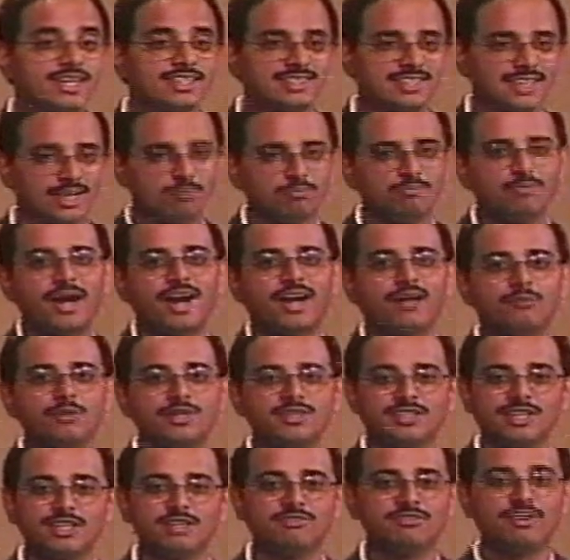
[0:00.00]
like
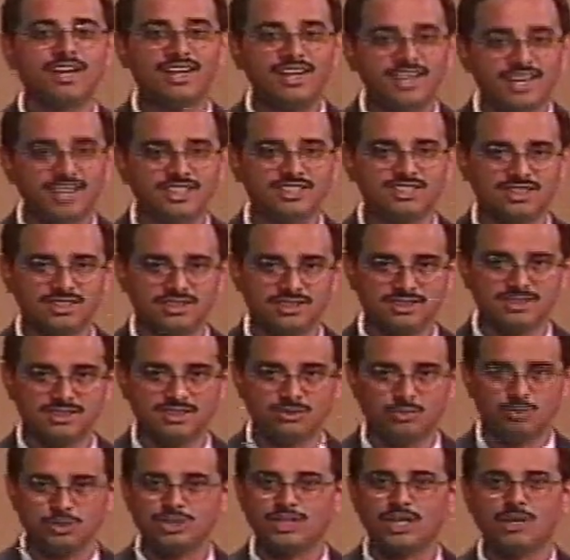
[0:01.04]
parametric variations,
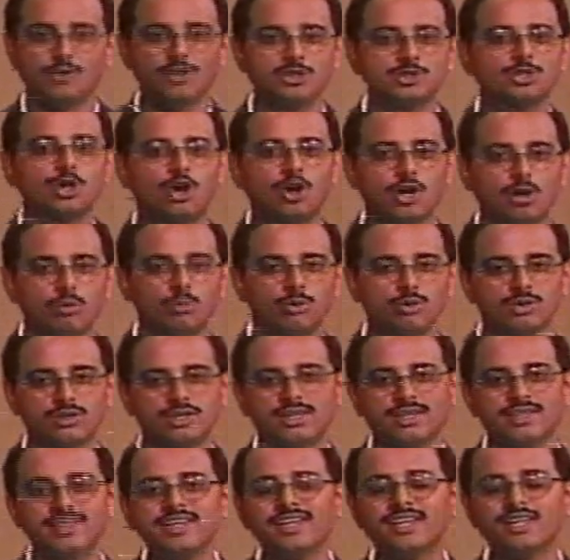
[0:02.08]
which I will talk about in a
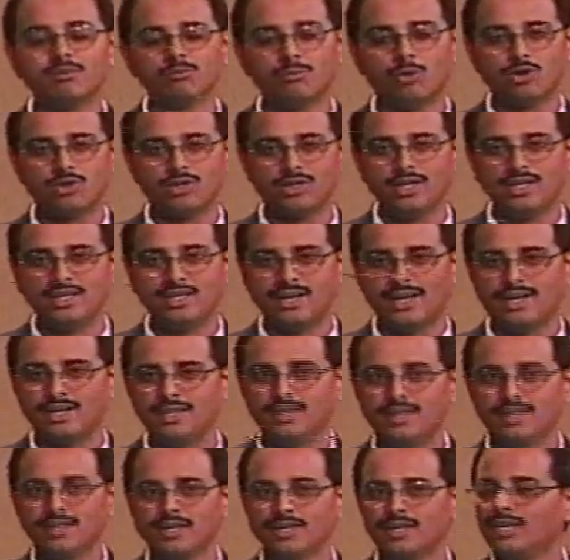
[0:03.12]
little more detail,
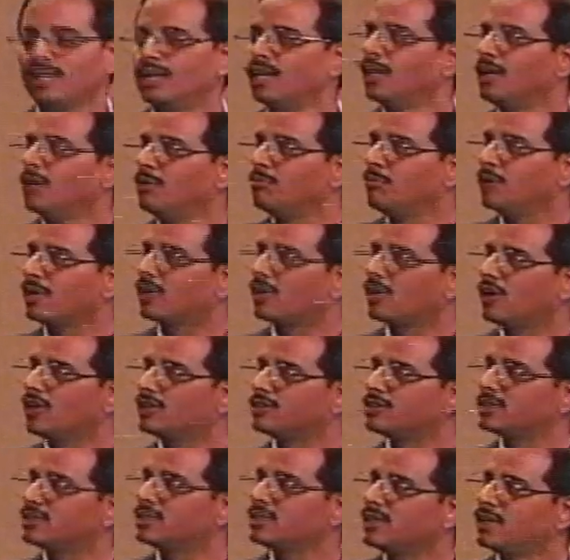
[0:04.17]

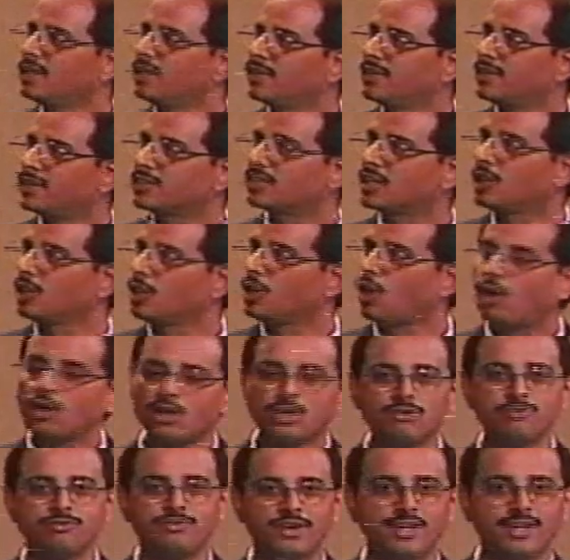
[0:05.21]
because there's a lot
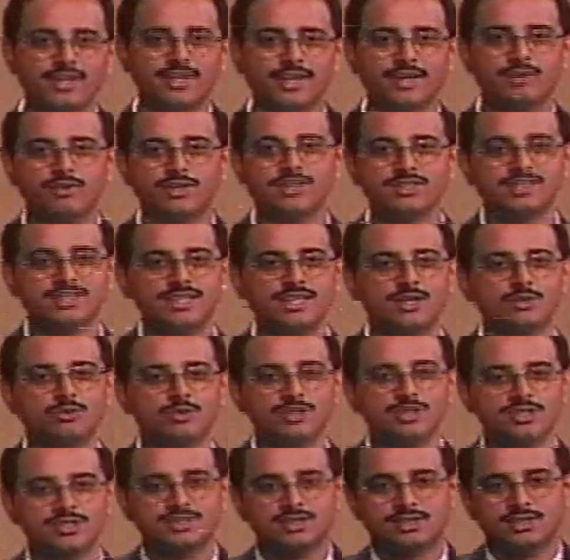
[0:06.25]
of it that we are seeing
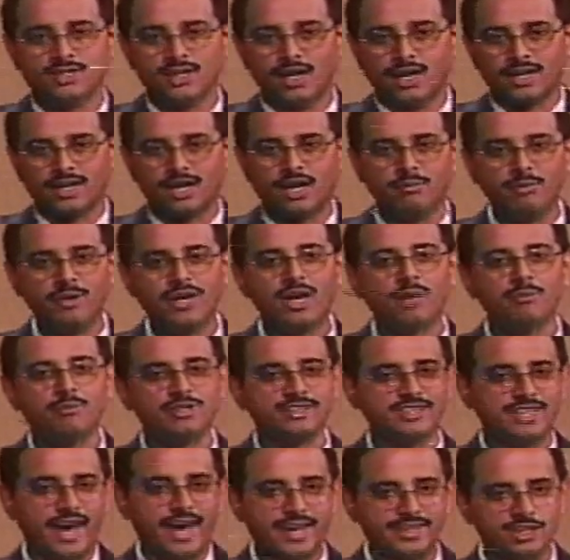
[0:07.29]
which are coming up
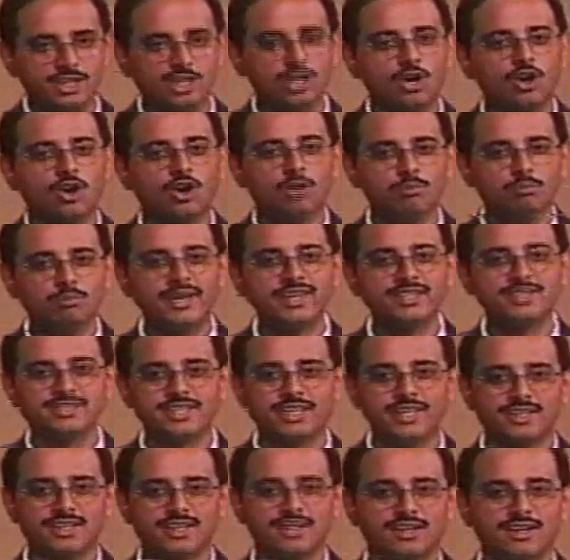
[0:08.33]
as analog or mixed
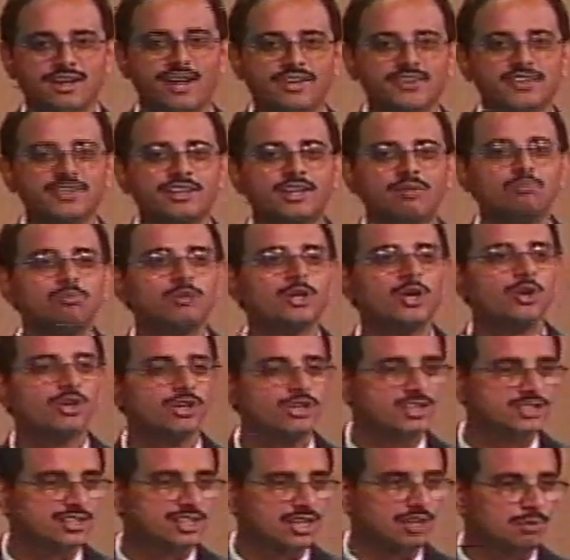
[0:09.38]
signal rather than pure
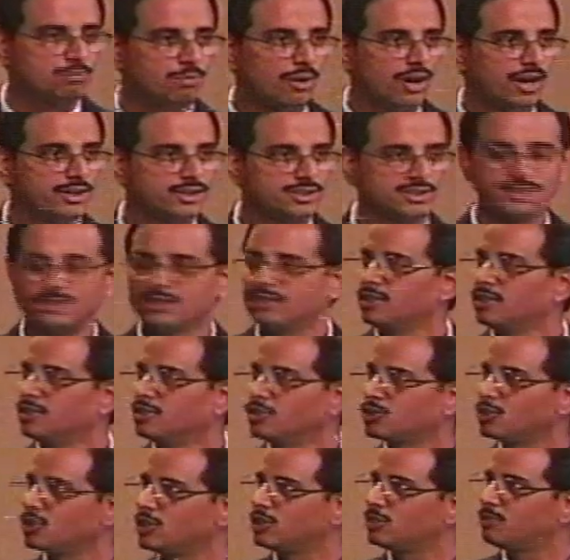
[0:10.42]
digital parts.
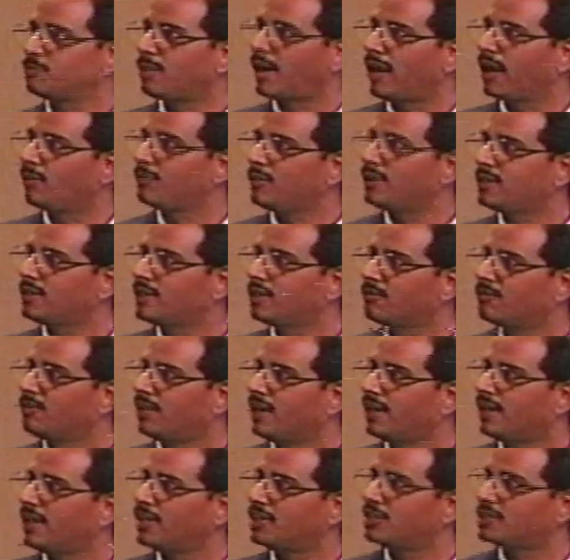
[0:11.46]
So this parametric
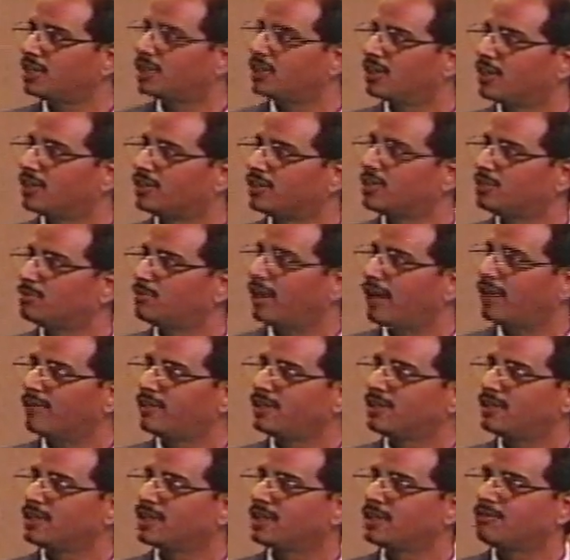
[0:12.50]
variation or this
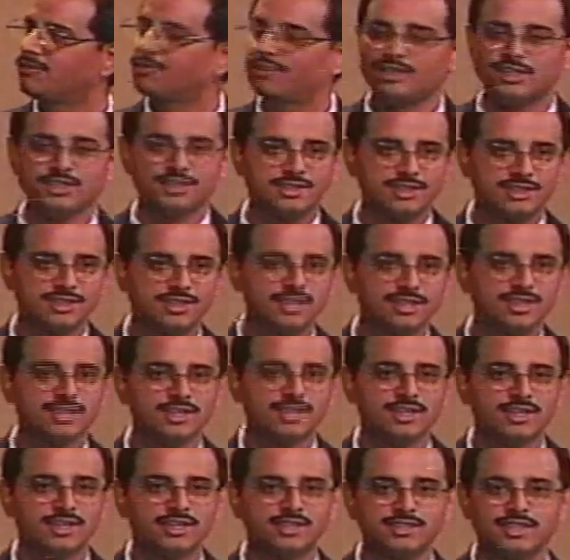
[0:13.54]
parametric difference
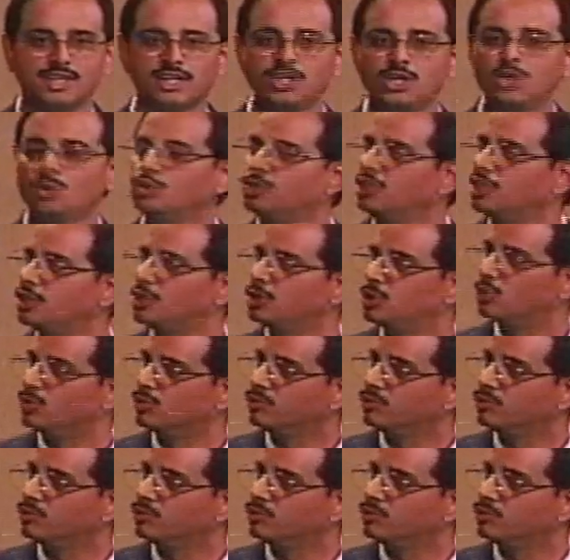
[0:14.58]
is a huge issue.